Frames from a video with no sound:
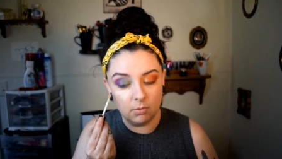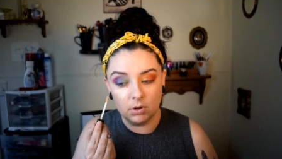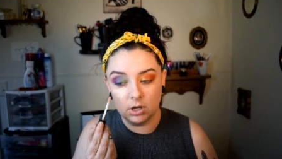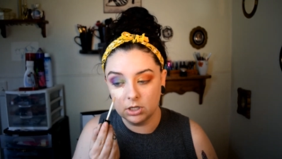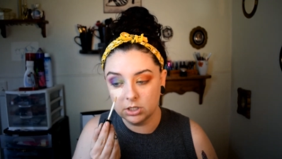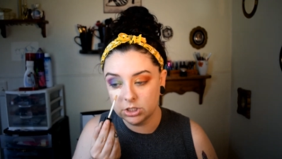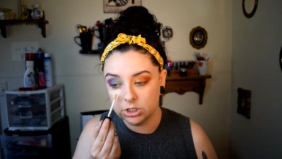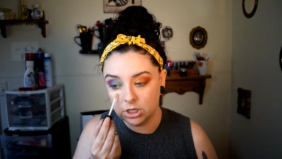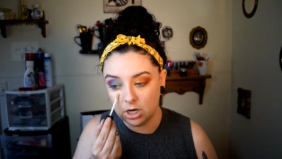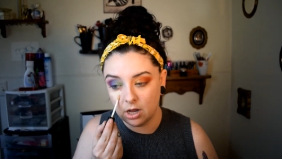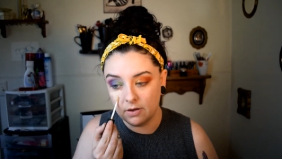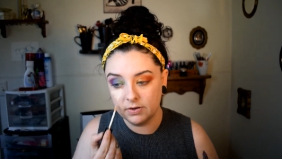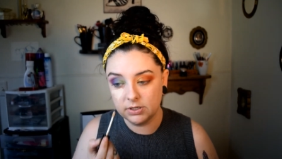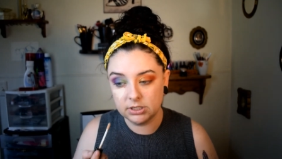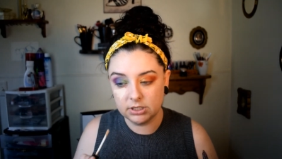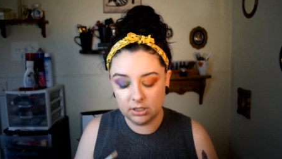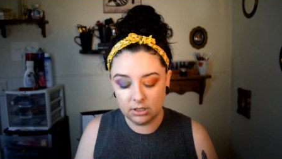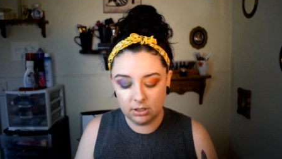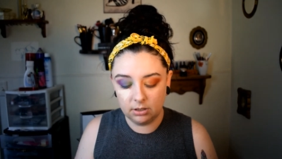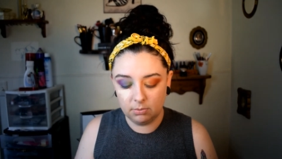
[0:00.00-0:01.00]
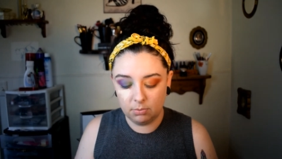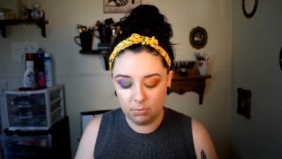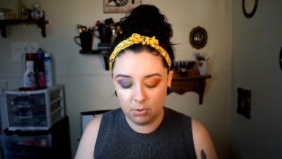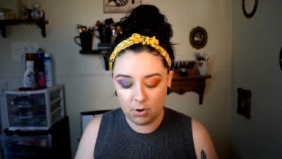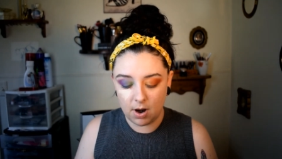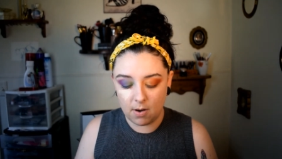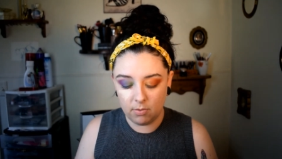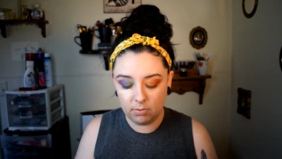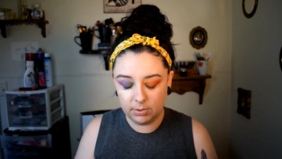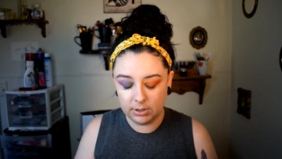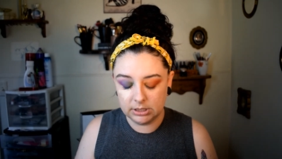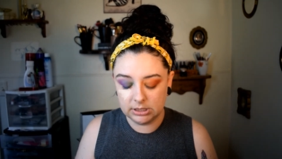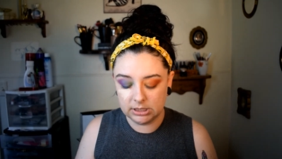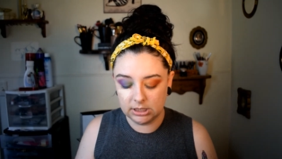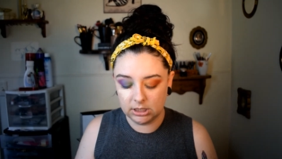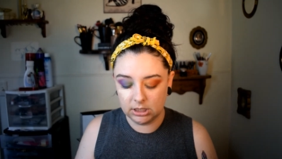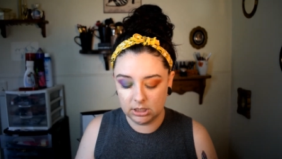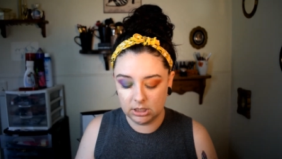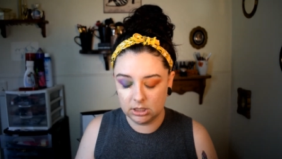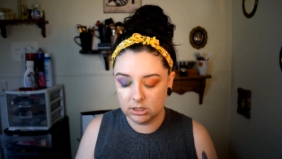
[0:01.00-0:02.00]
well, she obviously probably
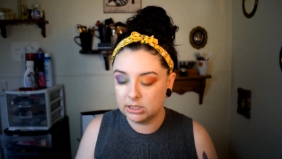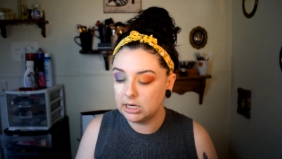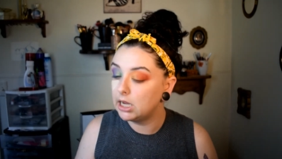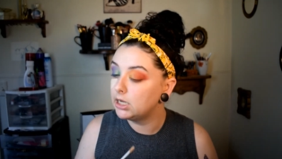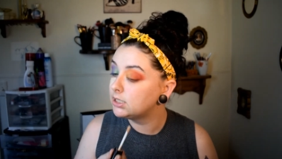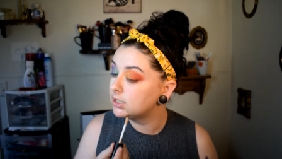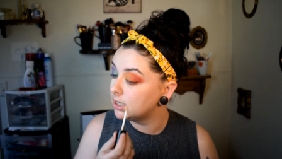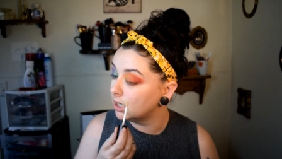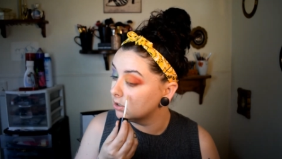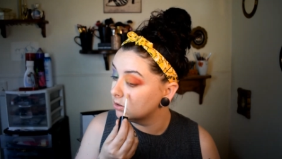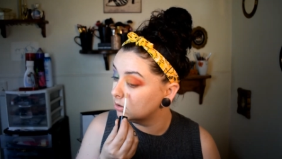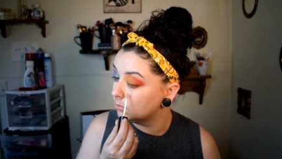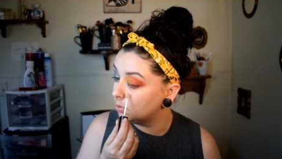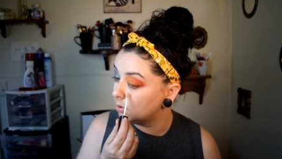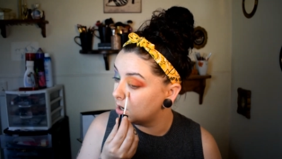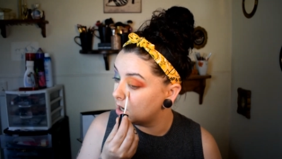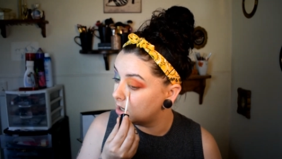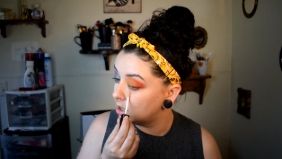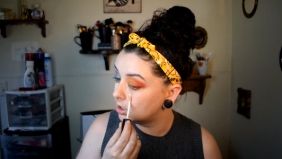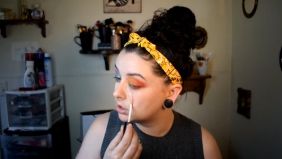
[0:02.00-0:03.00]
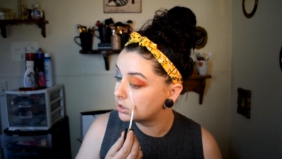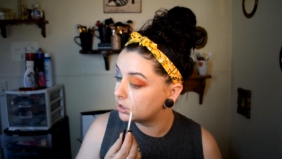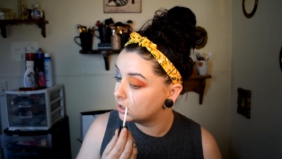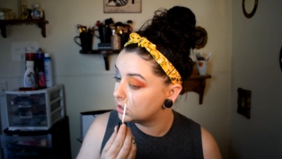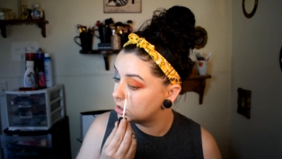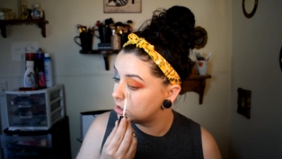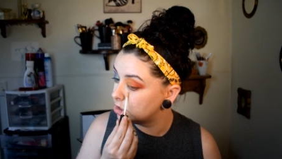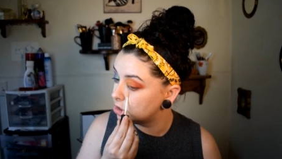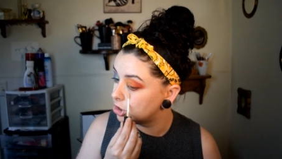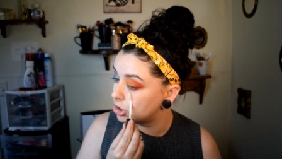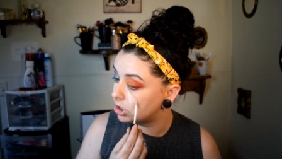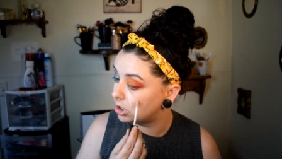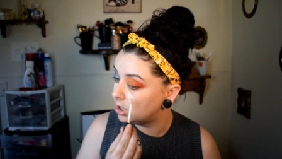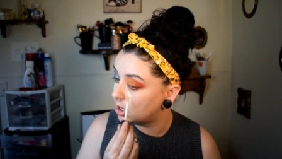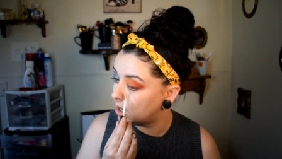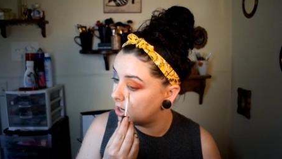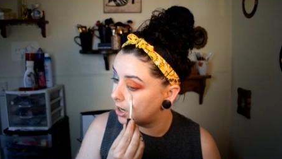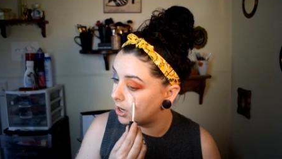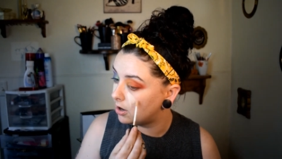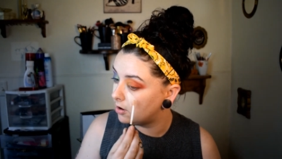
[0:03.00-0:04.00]
didn't test out the products like she should
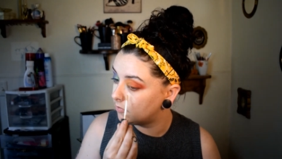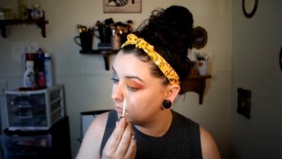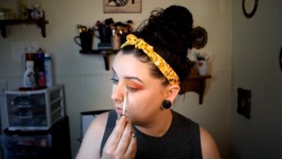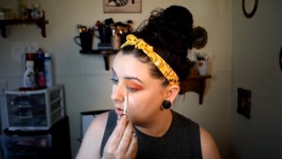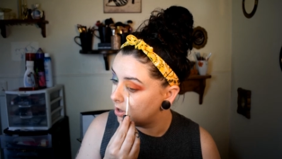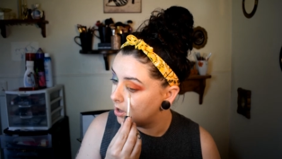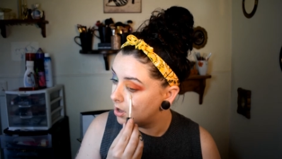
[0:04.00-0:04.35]
have,